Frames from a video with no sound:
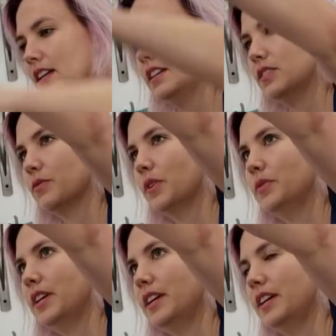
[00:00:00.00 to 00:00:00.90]
Is
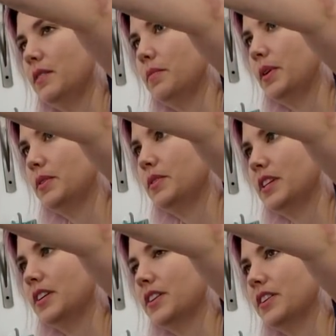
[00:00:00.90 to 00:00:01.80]
rotated
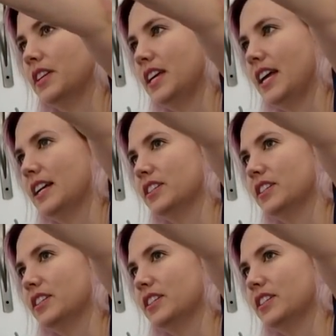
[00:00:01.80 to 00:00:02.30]
posteriorly and